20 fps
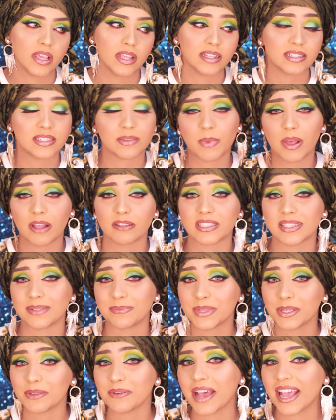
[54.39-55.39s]
It is about some
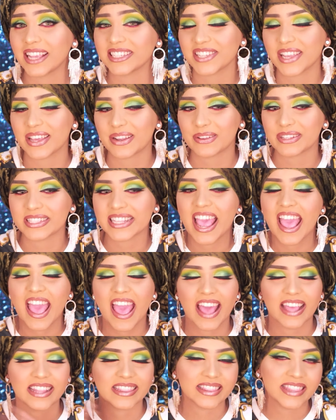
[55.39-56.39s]
new eyeshadows,
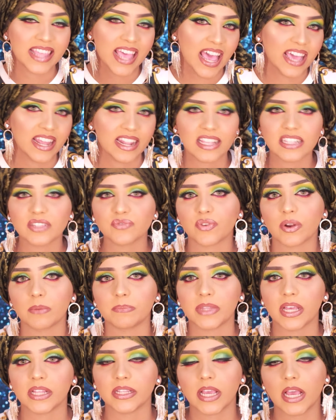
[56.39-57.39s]
and that is from
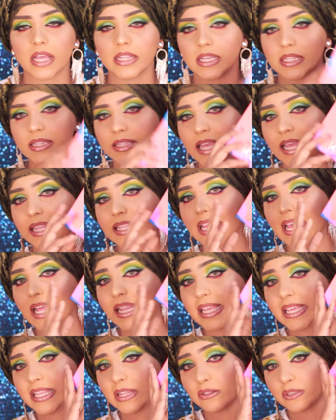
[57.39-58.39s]
none other than
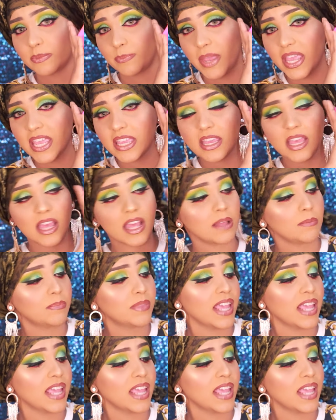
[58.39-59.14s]
Kaleidos Makeup.